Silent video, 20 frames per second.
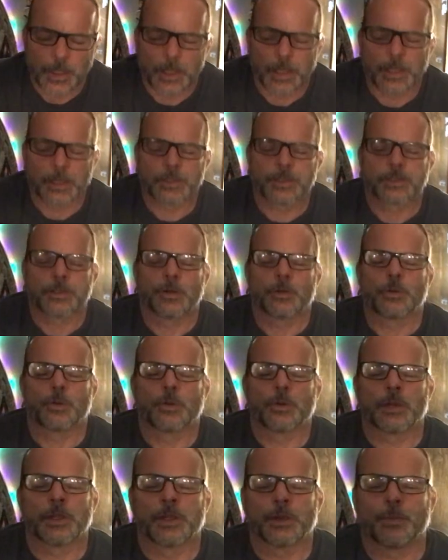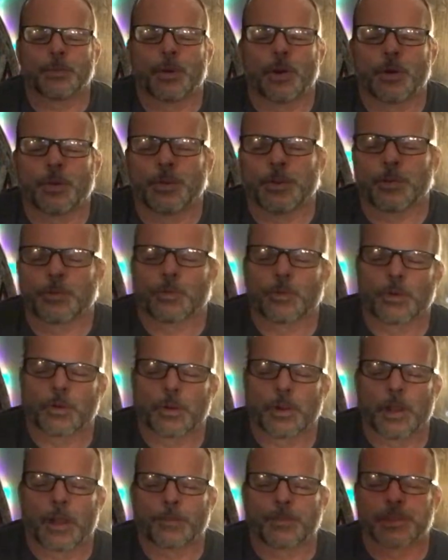And so in a moment,
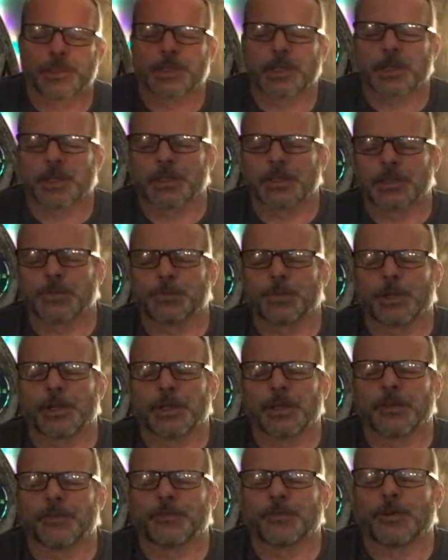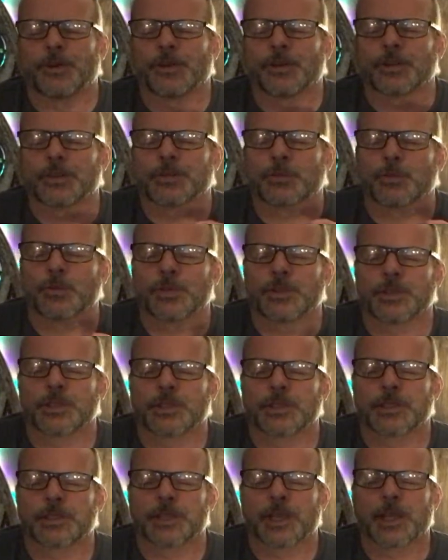I'm just going to explain it first. We'll
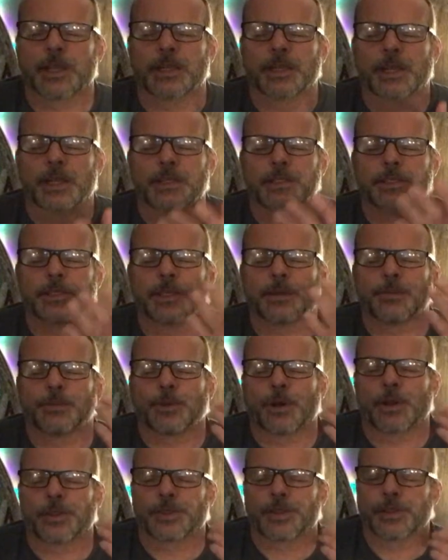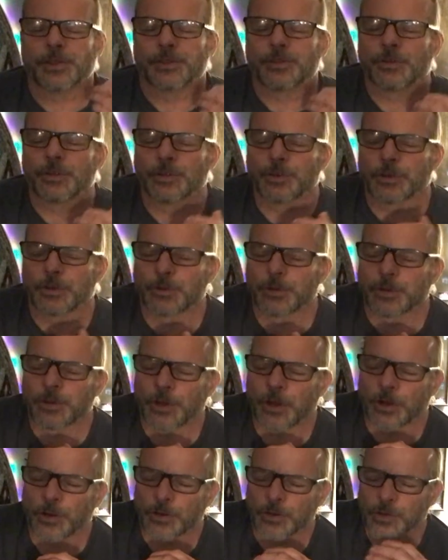just take a nice deep breath in through the
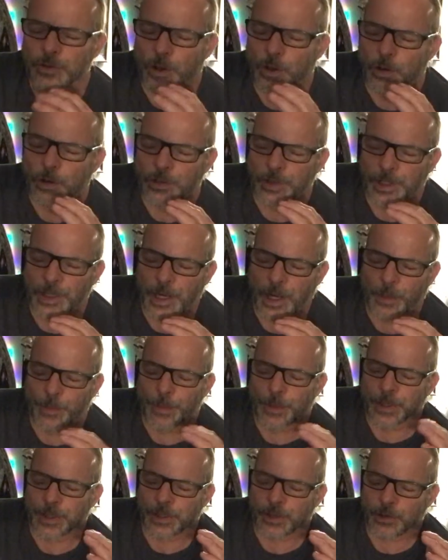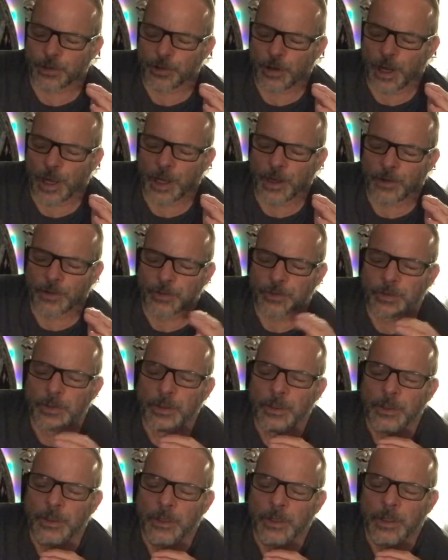nose, hold it up at the crown.
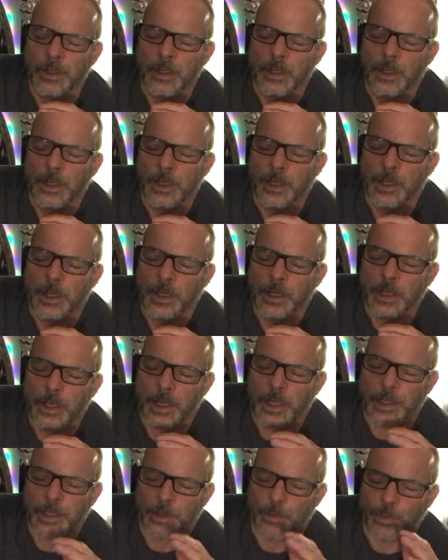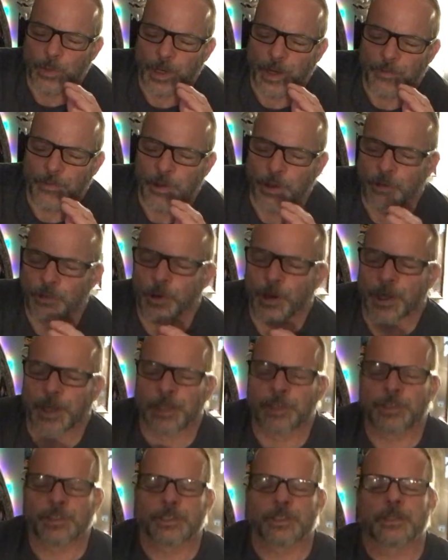And then whenever you're ready,
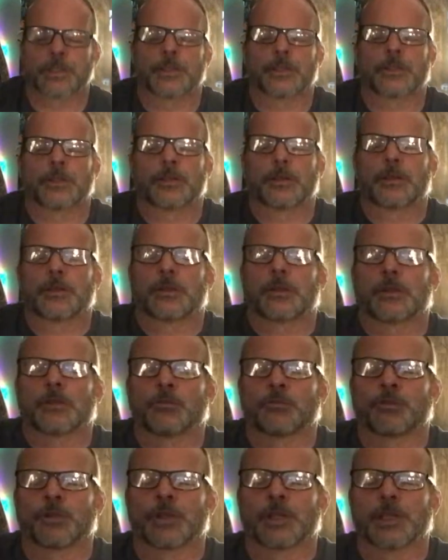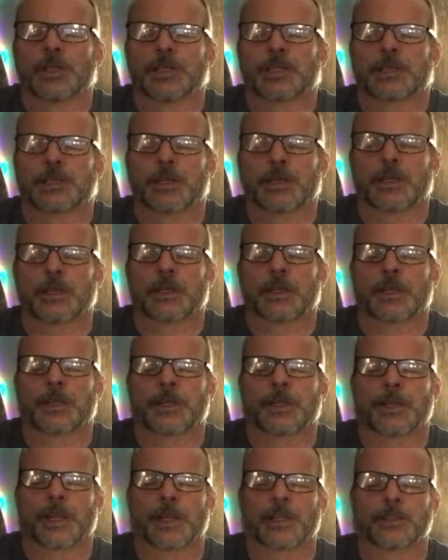just release it. And
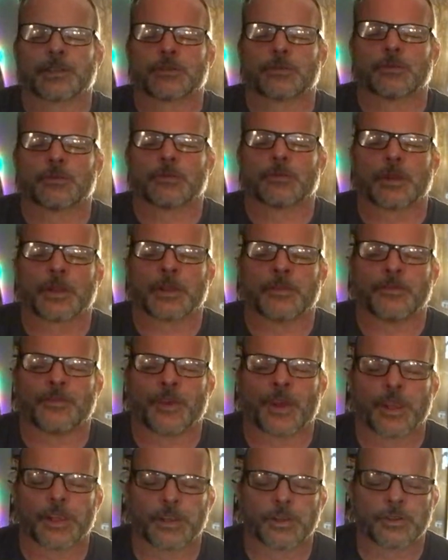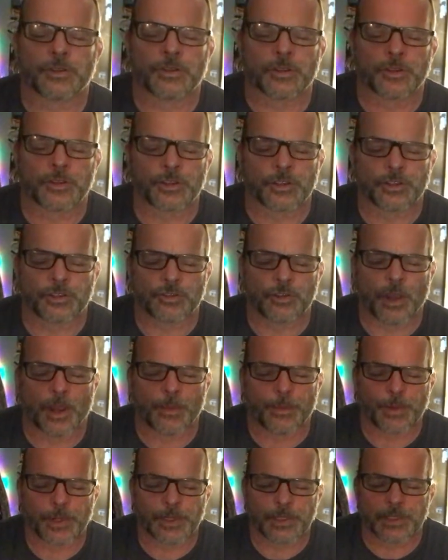then I just invite you to just
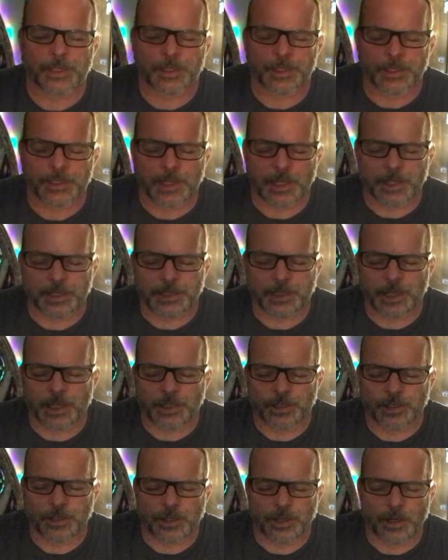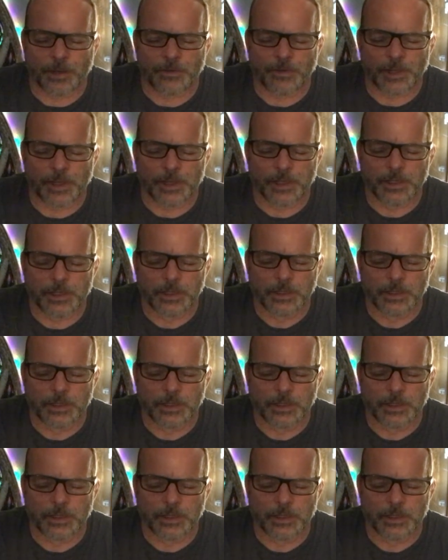drop into the sensation of it.